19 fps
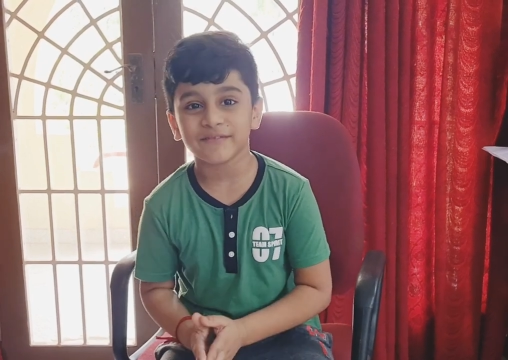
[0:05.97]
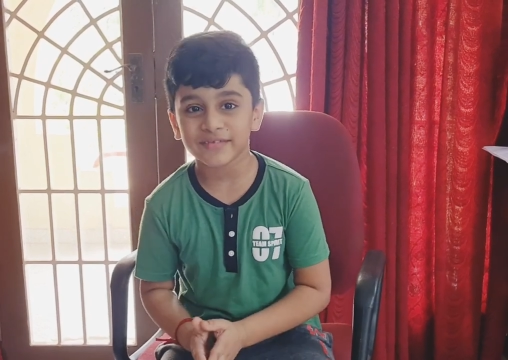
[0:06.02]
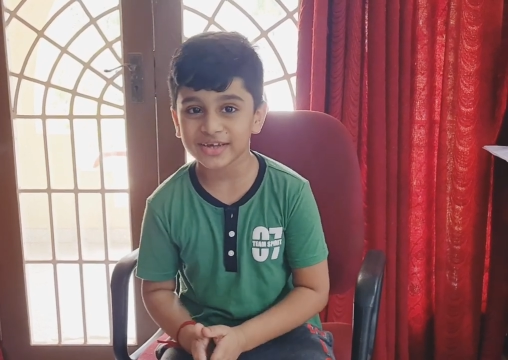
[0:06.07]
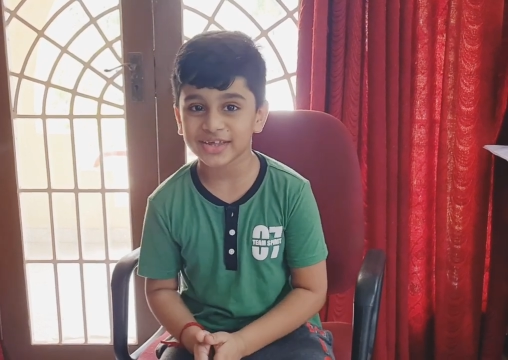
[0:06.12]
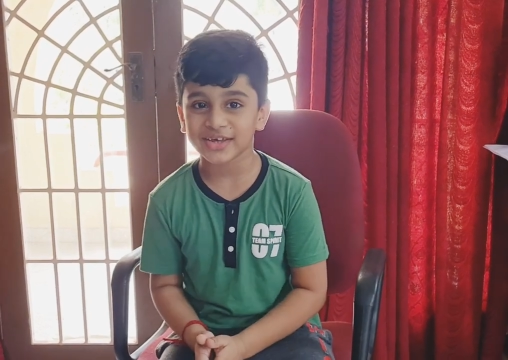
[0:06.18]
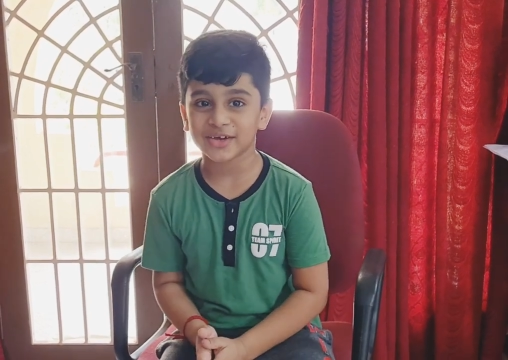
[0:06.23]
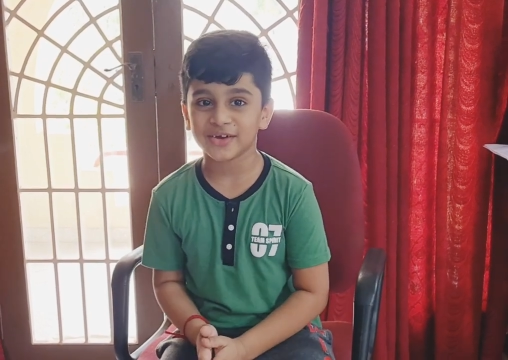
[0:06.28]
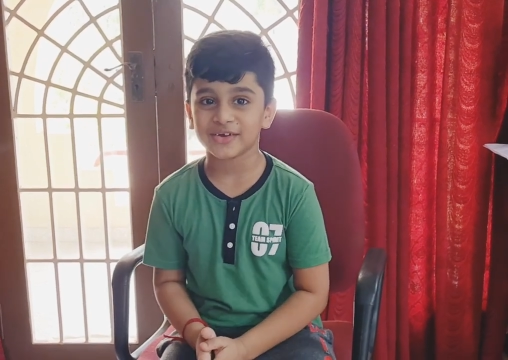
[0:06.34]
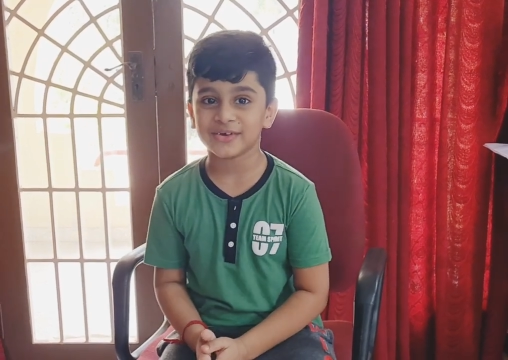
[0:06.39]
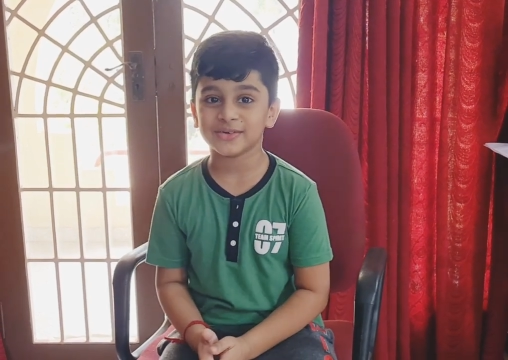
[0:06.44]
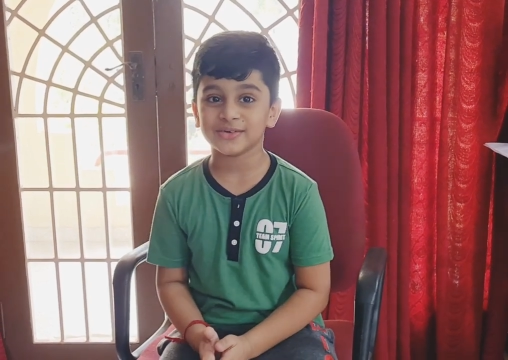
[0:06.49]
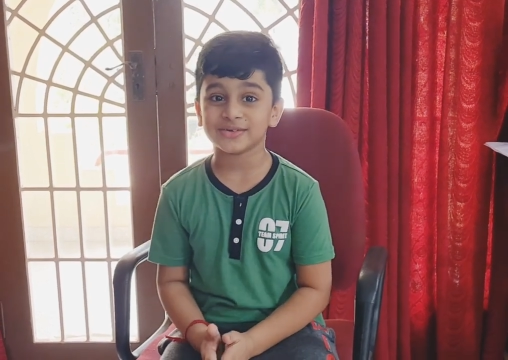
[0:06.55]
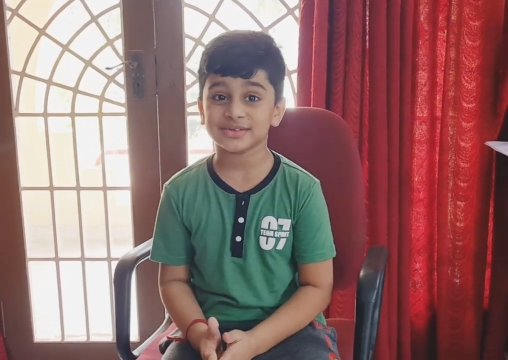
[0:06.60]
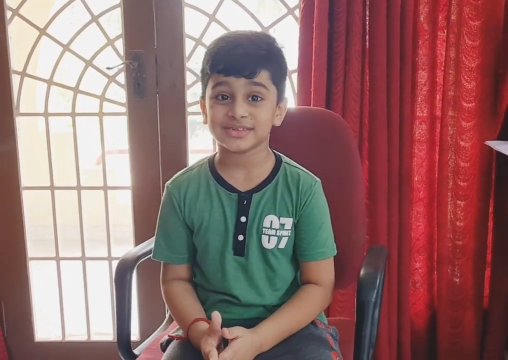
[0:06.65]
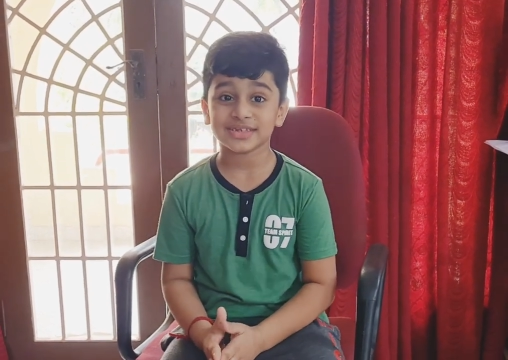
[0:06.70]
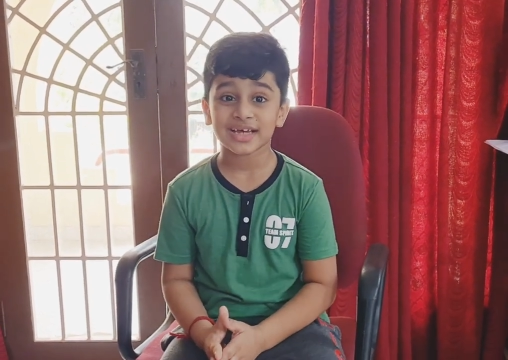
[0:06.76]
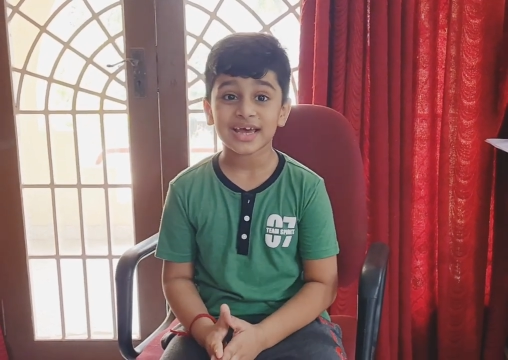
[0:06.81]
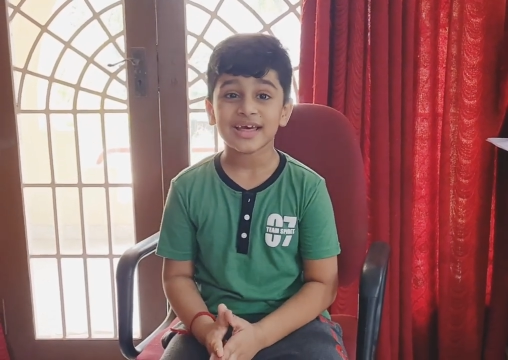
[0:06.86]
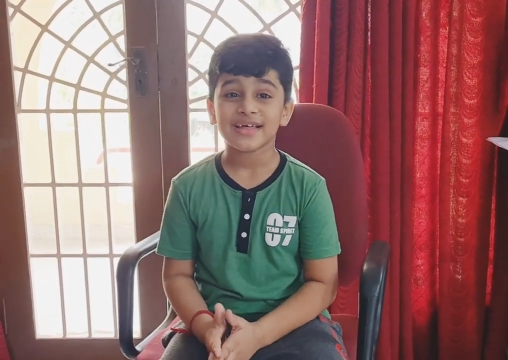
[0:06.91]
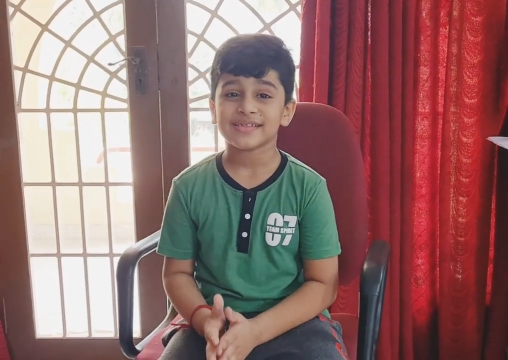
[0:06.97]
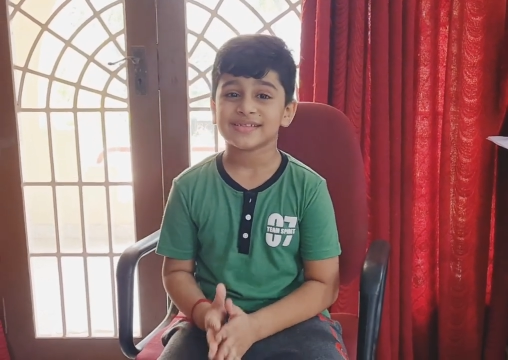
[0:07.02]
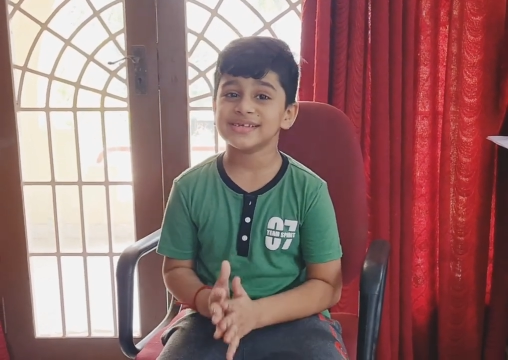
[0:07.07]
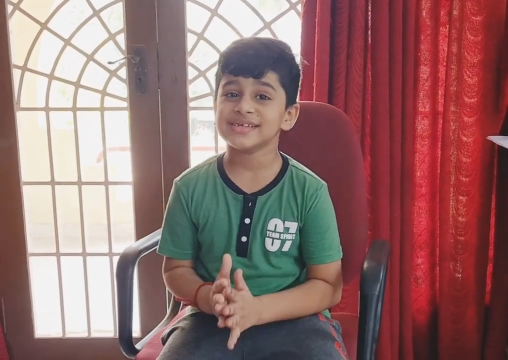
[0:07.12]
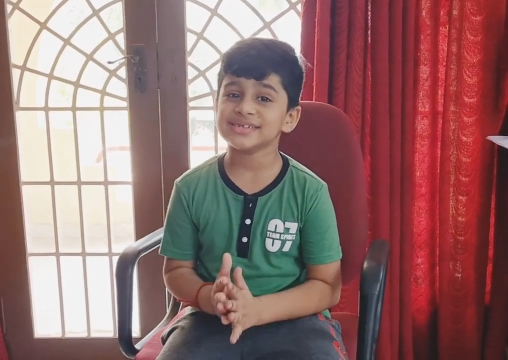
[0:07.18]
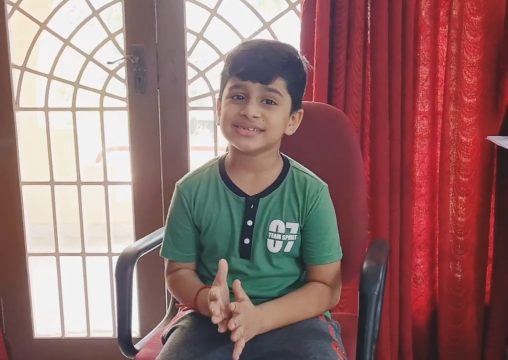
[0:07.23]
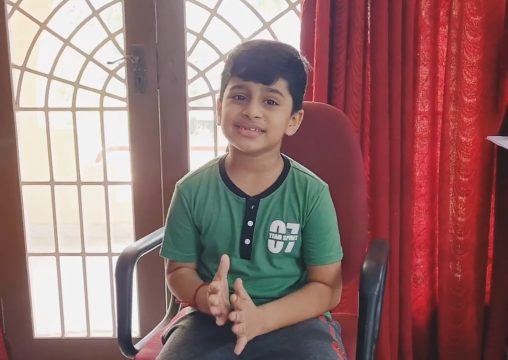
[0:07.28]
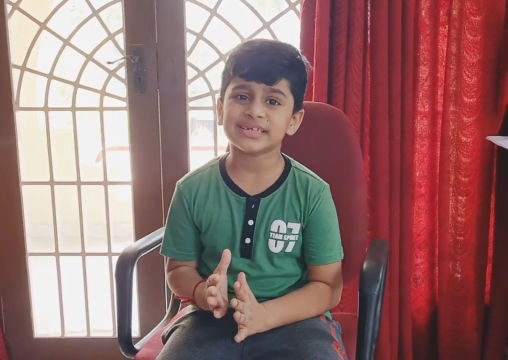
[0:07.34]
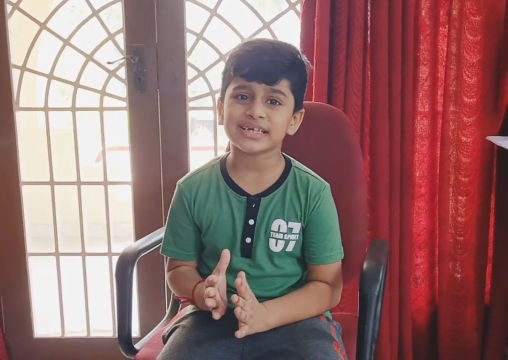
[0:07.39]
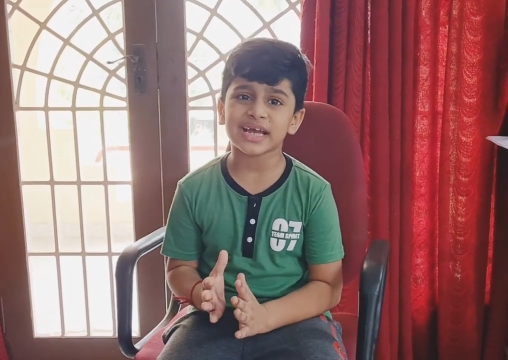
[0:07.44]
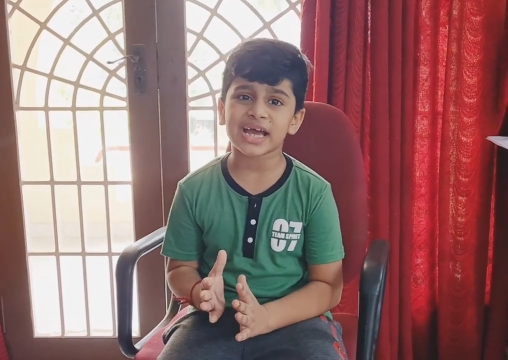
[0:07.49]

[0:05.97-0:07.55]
videos. This